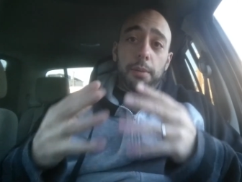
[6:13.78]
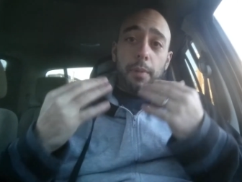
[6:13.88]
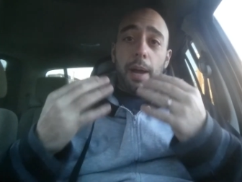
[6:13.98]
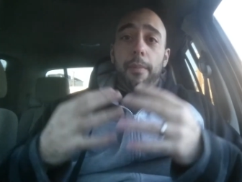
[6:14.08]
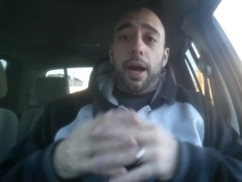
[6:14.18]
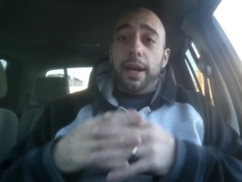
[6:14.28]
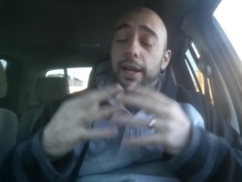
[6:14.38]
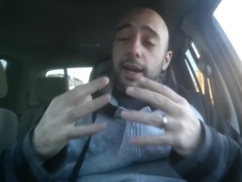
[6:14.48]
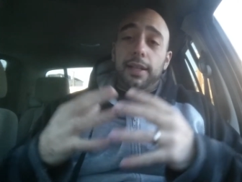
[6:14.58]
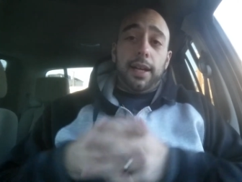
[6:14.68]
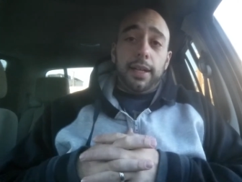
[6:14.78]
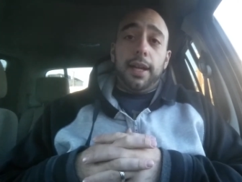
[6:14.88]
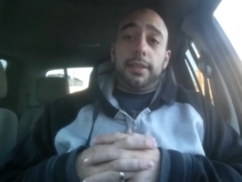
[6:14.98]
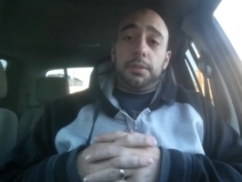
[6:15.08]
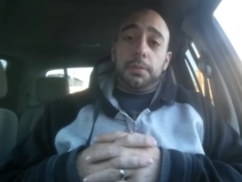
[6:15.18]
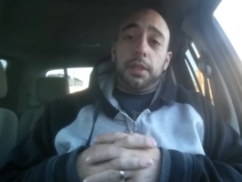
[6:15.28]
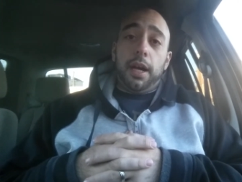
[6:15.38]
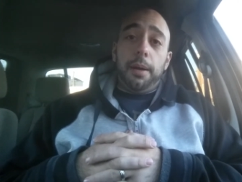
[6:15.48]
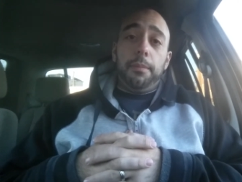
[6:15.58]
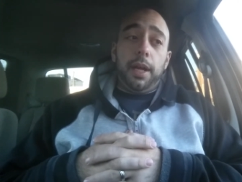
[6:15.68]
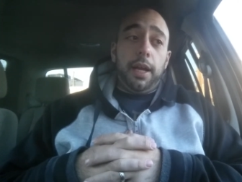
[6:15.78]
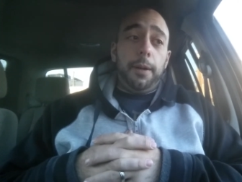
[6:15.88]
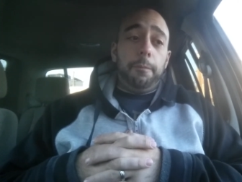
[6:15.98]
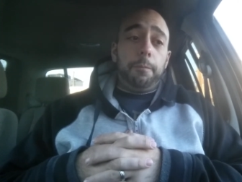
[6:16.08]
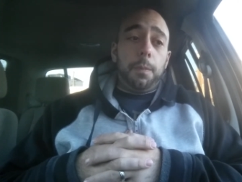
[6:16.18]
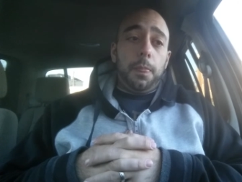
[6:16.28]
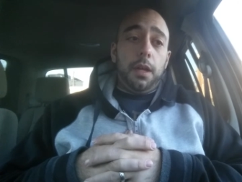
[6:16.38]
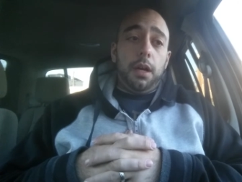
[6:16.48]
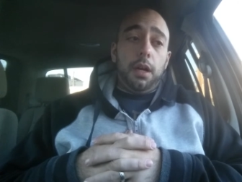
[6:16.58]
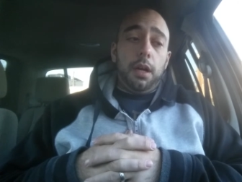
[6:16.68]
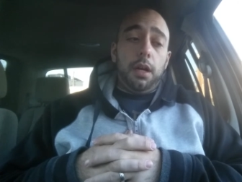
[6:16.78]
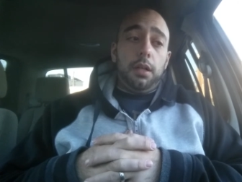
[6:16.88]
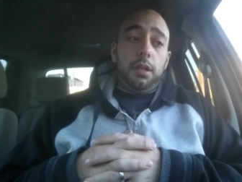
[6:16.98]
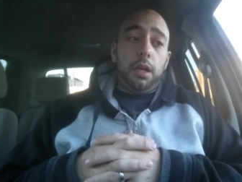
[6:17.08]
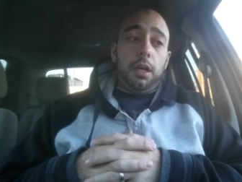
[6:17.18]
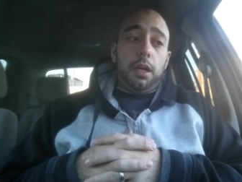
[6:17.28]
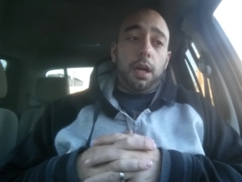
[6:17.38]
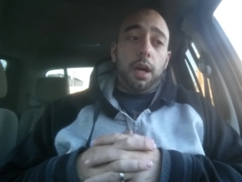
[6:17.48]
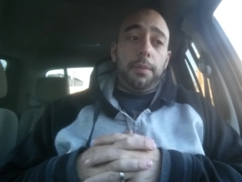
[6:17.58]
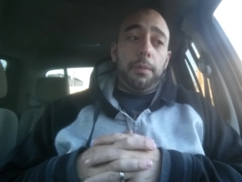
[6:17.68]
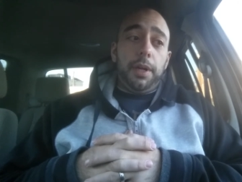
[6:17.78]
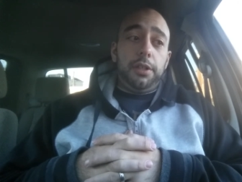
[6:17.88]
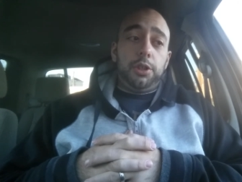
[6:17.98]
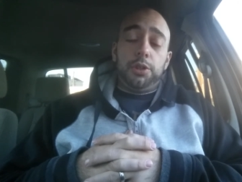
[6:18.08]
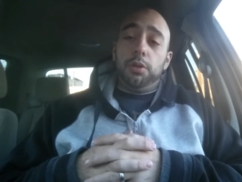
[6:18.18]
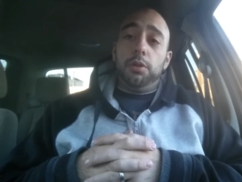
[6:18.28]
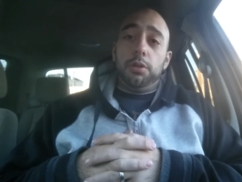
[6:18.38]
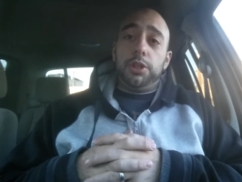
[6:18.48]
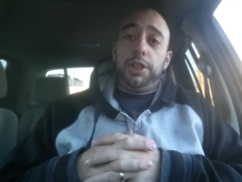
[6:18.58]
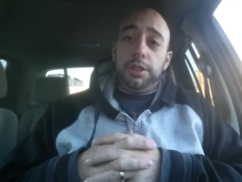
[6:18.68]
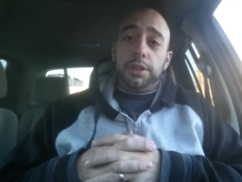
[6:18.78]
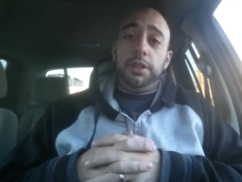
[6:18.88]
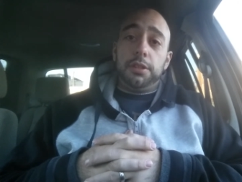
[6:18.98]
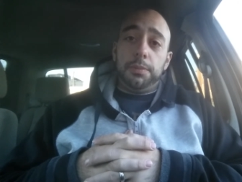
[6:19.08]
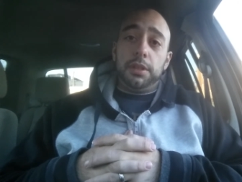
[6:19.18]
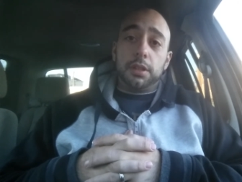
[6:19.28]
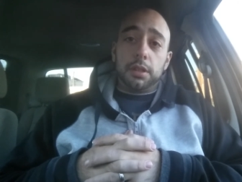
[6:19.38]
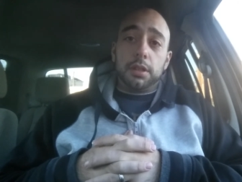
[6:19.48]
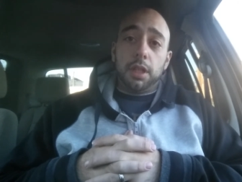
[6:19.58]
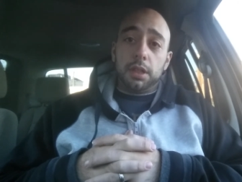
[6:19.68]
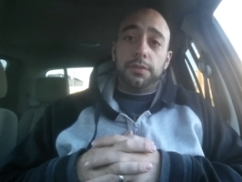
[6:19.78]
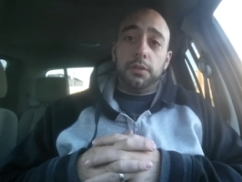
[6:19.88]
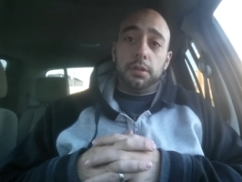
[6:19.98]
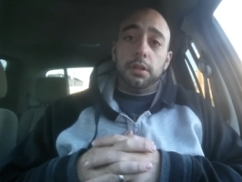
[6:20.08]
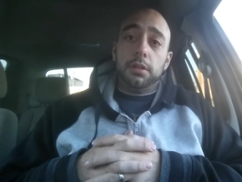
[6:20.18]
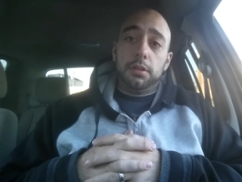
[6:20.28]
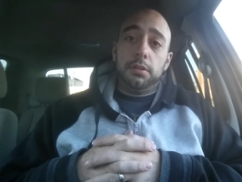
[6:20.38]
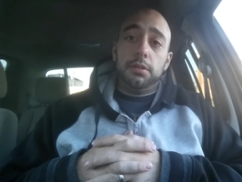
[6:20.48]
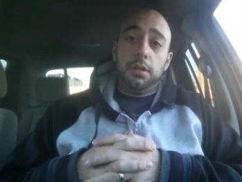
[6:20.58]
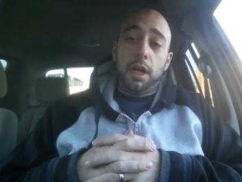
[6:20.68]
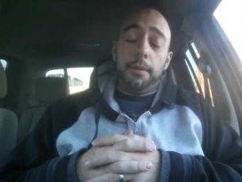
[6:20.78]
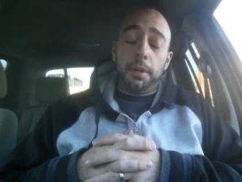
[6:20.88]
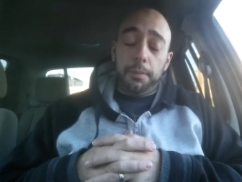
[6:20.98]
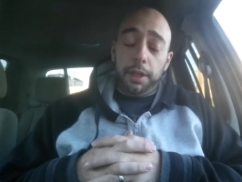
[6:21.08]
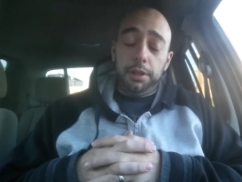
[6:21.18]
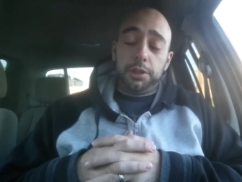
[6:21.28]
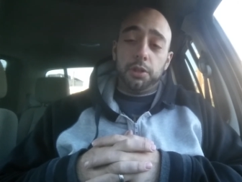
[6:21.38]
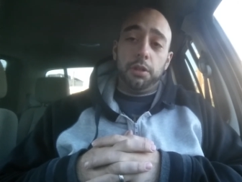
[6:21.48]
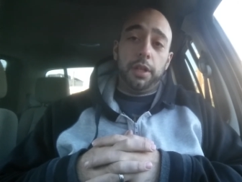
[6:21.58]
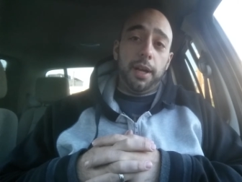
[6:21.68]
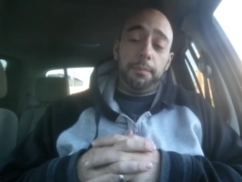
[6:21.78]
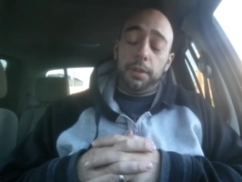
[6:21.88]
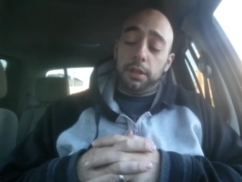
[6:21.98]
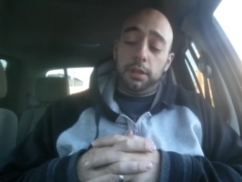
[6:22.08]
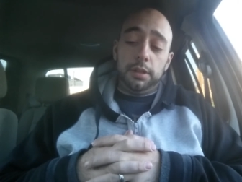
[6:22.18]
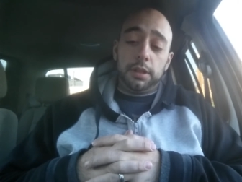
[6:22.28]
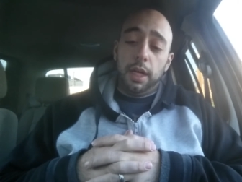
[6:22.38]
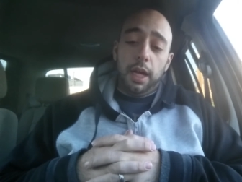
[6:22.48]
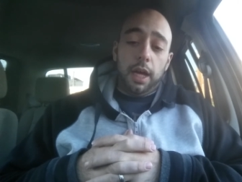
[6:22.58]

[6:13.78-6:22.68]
in my mind, I got I got some time, and I'm gonna make sure she sees me successful. I'm going to make sure of that because